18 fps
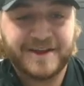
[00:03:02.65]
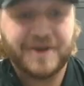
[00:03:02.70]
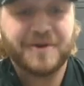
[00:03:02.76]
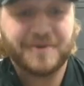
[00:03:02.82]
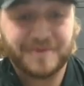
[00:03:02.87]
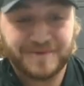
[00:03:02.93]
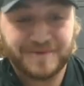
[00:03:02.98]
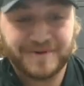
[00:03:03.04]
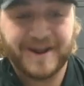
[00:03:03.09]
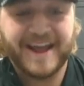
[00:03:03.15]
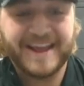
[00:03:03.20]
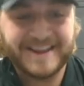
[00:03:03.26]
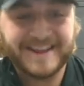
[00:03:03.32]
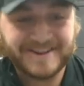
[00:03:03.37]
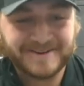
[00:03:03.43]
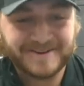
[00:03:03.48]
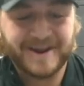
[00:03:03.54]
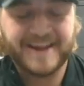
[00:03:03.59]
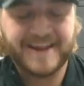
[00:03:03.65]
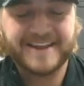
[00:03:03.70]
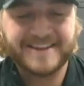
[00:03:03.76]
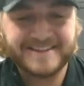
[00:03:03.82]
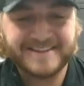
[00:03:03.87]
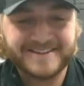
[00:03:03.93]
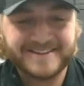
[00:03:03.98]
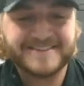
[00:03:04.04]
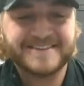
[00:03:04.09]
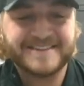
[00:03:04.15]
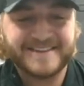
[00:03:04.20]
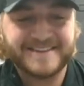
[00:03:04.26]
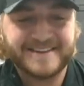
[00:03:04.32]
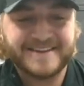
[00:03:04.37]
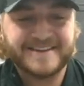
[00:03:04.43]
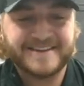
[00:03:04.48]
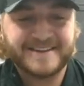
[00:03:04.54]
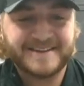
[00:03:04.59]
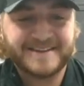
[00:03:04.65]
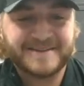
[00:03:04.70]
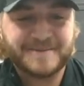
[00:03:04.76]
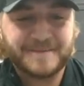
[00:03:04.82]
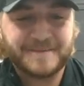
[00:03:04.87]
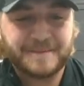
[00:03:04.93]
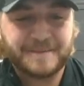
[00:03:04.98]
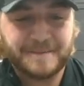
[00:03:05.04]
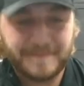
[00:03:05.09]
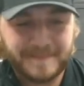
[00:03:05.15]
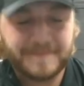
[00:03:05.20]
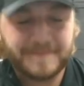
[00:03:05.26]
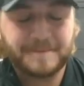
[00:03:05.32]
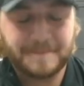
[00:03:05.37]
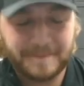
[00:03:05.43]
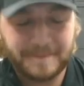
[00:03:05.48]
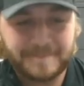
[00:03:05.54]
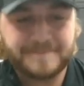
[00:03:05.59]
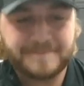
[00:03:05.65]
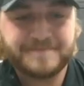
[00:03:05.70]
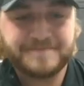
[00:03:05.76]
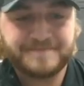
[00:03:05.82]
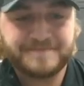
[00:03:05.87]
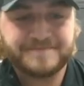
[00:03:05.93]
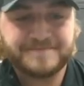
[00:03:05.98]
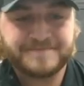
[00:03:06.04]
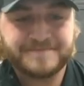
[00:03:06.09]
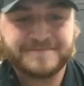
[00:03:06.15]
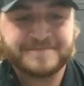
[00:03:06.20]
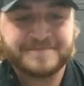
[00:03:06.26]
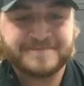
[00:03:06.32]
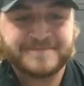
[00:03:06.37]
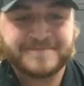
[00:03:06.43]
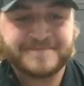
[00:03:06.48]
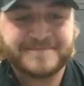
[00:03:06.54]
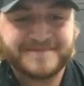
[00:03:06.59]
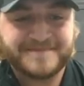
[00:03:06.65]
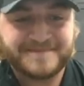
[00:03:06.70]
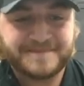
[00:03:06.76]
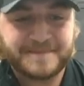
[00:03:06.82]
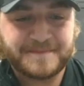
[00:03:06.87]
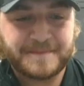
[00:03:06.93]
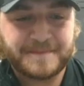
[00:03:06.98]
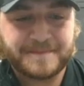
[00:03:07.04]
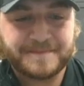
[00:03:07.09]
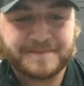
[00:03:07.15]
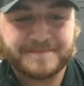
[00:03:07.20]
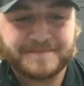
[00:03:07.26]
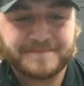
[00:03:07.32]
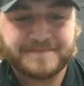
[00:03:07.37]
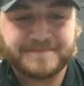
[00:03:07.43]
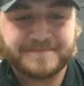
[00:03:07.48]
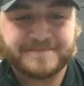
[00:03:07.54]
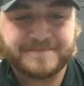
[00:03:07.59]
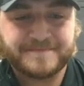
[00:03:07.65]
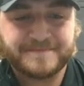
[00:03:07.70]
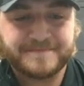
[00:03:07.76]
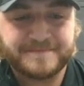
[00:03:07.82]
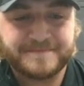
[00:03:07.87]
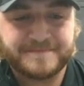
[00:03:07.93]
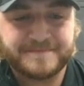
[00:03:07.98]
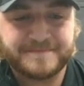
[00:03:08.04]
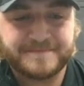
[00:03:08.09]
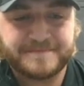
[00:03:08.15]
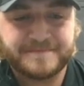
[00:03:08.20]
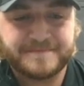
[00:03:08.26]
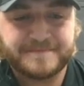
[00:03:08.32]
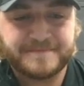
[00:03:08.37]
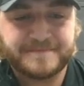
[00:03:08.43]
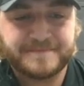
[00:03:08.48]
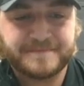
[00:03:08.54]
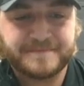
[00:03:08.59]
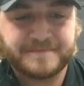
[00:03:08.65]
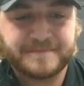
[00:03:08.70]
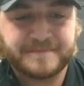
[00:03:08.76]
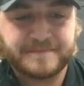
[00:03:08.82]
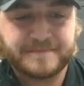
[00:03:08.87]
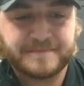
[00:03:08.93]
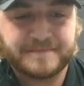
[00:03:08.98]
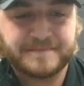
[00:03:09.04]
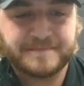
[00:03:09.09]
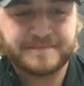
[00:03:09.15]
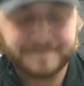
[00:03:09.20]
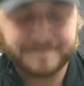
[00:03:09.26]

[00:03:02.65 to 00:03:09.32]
[no speech]